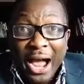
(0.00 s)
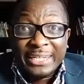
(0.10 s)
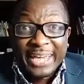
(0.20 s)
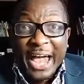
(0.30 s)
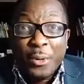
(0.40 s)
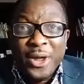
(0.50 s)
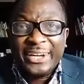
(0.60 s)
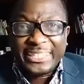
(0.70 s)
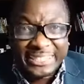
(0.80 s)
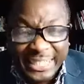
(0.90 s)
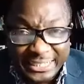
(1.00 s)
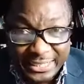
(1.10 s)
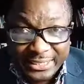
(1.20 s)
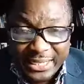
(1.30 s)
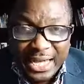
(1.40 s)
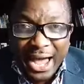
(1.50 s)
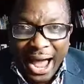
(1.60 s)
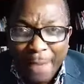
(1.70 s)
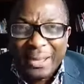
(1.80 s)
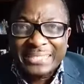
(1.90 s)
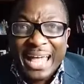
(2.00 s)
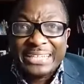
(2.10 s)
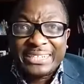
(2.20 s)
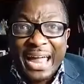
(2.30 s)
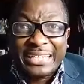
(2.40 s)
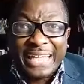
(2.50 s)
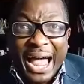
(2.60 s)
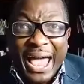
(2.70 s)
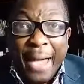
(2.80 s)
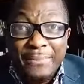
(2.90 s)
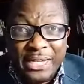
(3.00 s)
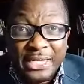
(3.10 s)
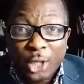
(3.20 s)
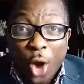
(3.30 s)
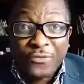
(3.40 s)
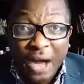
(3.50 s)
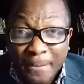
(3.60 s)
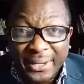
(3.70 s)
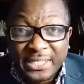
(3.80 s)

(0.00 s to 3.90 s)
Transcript: they will resist it. How many Nigerians are MDs of companies